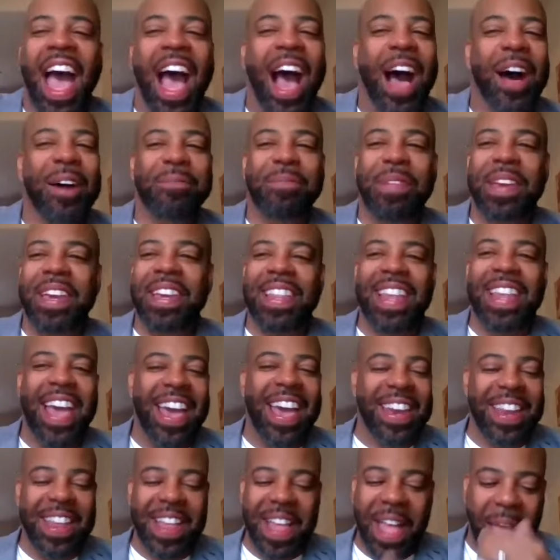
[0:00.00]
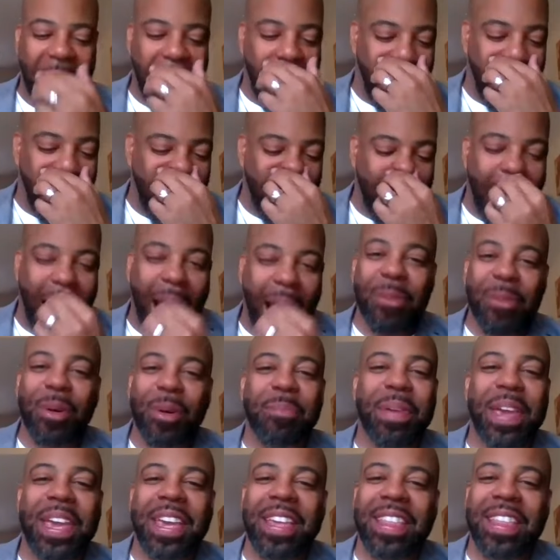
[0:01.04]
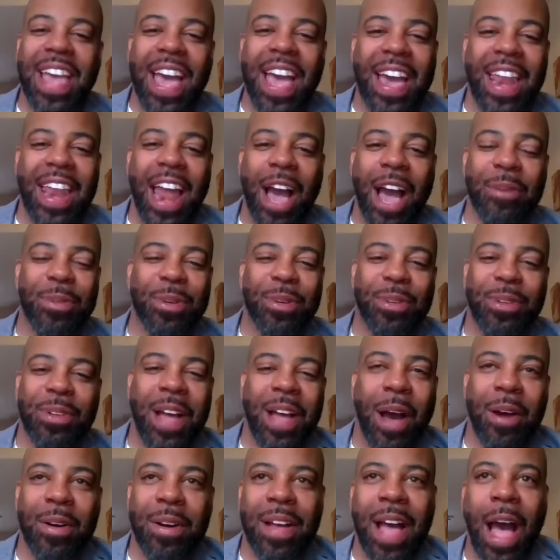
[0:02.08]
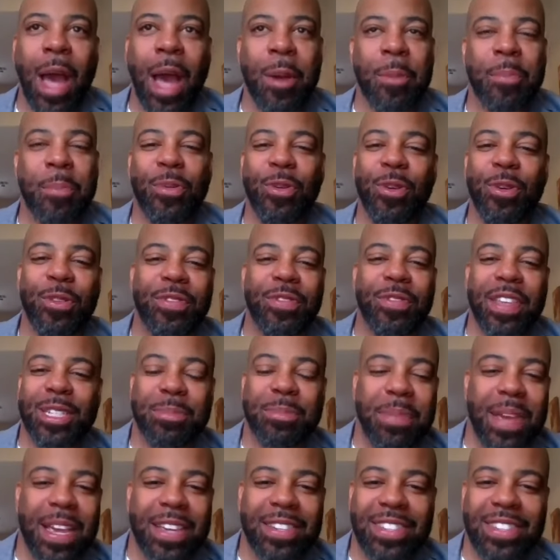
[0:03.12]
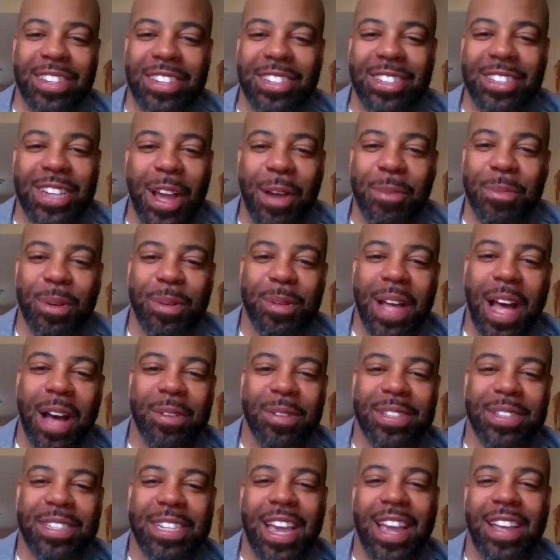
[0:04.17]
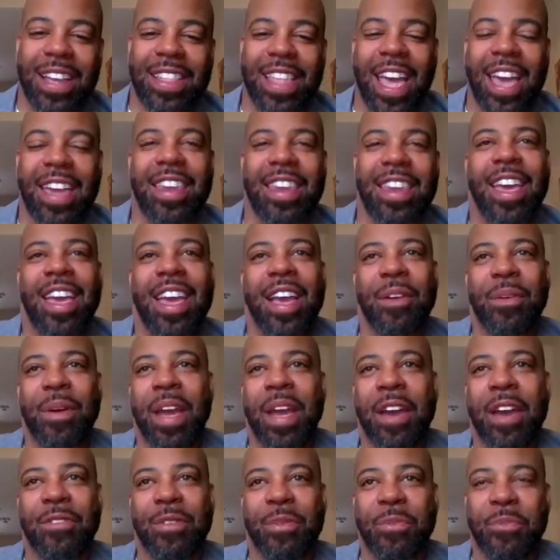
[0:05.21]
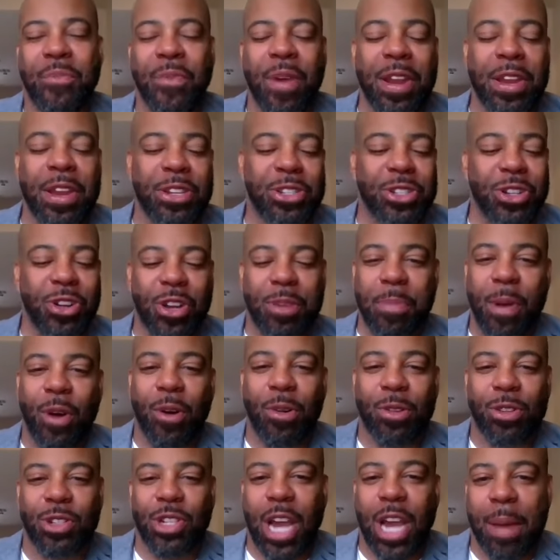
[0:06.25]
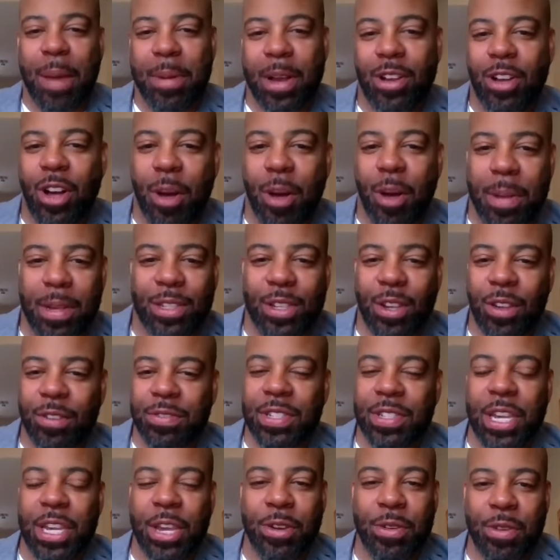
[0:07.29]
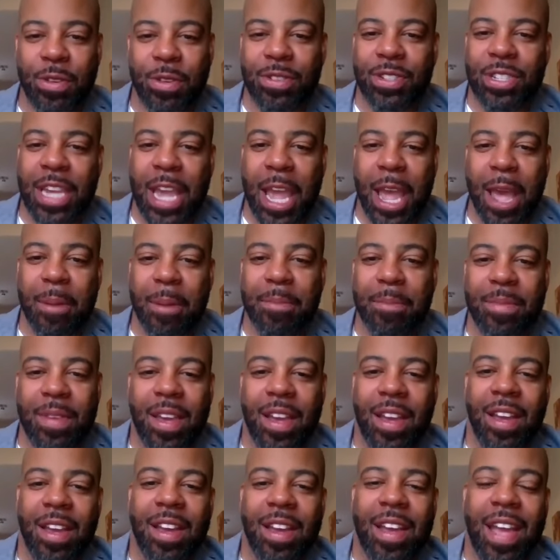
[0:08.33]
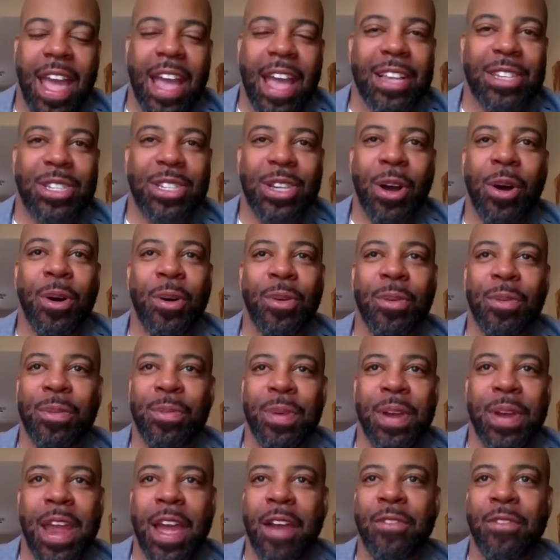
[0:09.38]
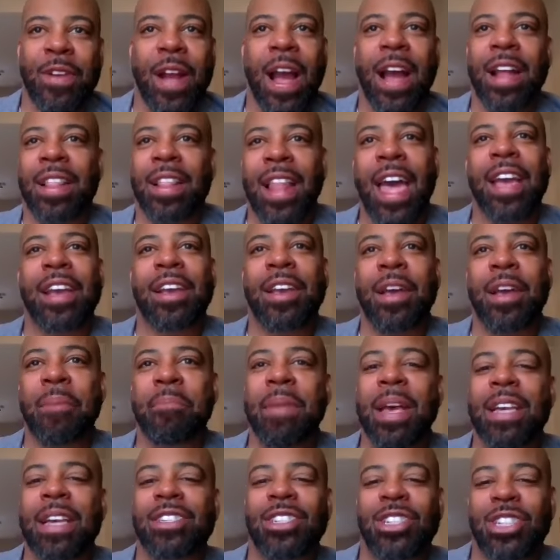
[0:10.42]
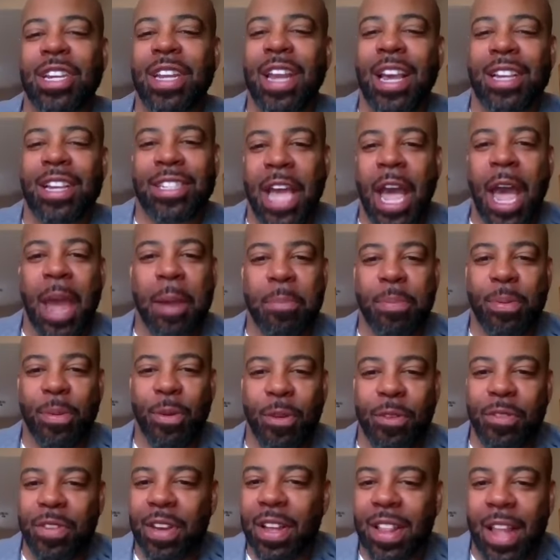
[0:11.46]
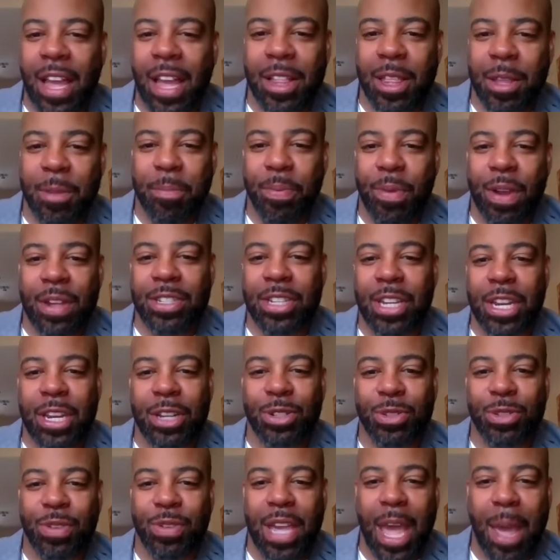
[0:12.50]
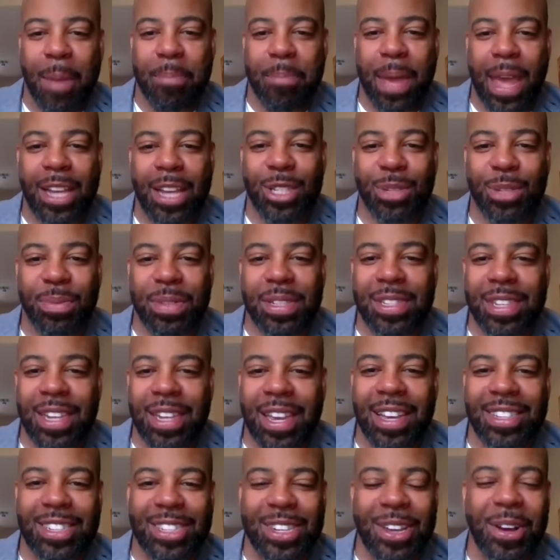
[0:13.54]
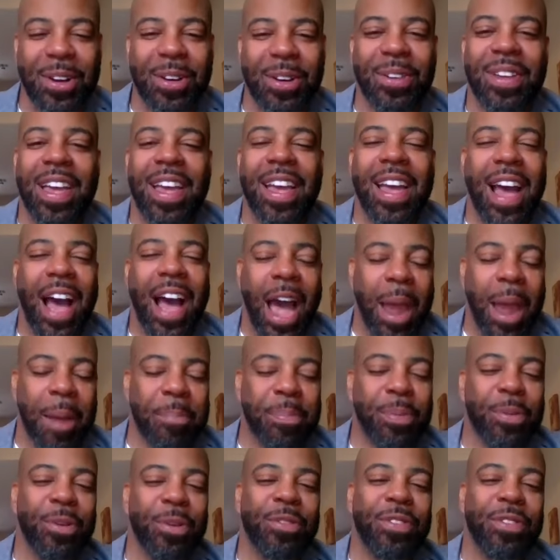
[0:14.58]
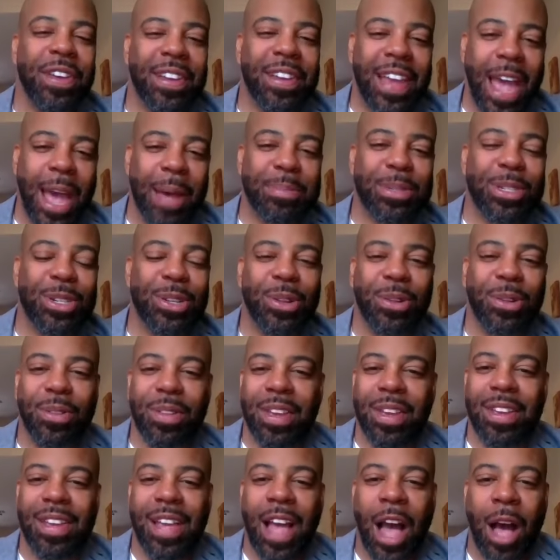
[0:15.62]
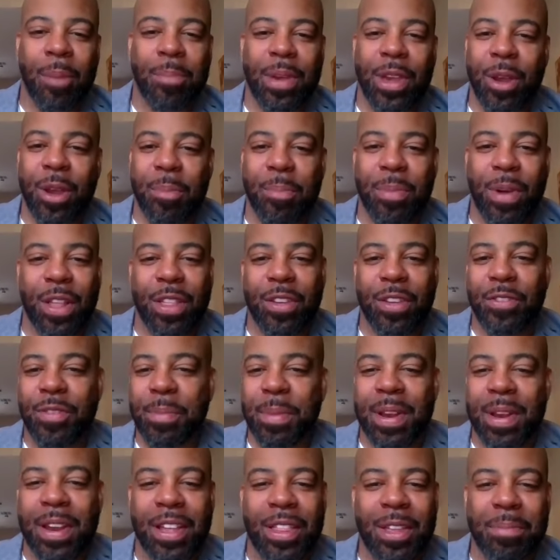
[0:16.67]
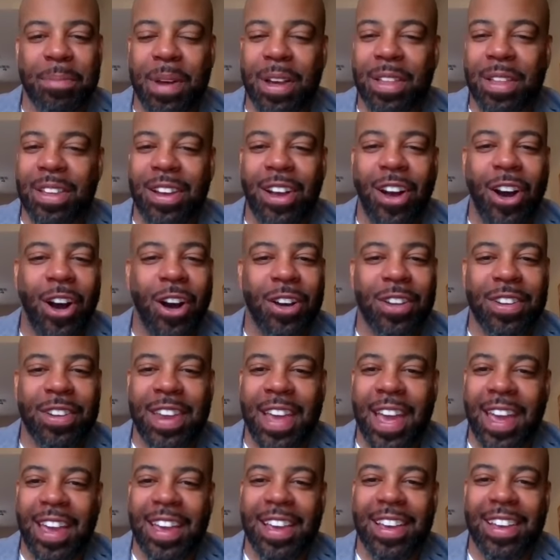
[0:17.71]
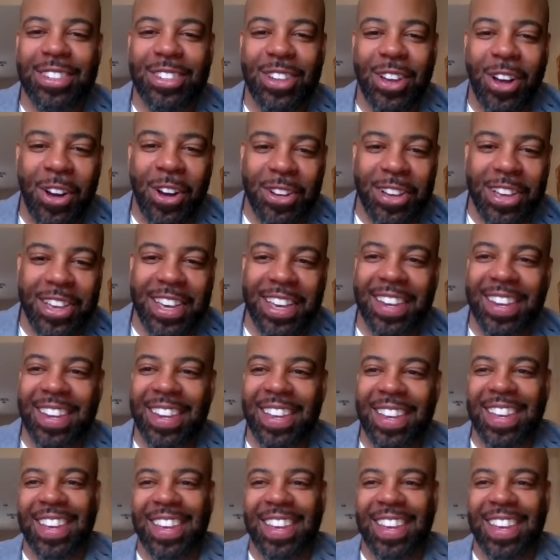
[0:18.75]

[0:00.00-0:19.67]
I'll be that. I will be that. I approve this message. I will take that. We have a running joke at my old job. I call myself Senator Sam. And so whenever I like a messaging, I say I approve it, like the presidential campaigns we see. So I approve it. Absolutely. I'll be your brother from another mother all day. It's all good.